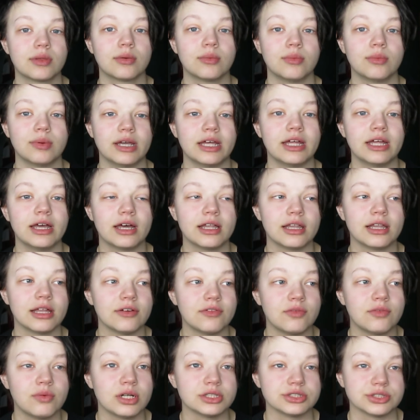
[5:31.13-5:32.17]
when I
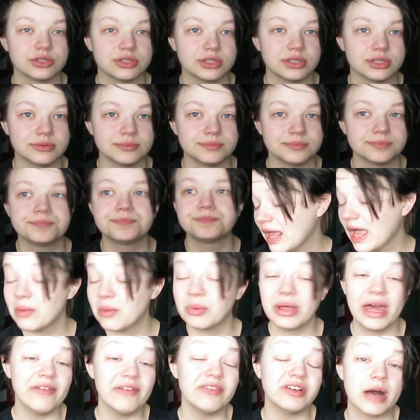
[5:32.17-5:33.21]
left Washington. I
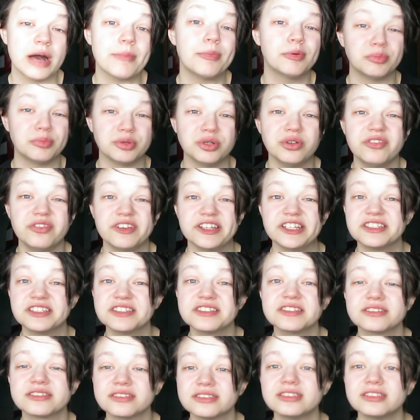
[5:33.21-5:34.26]
would have a couple movies,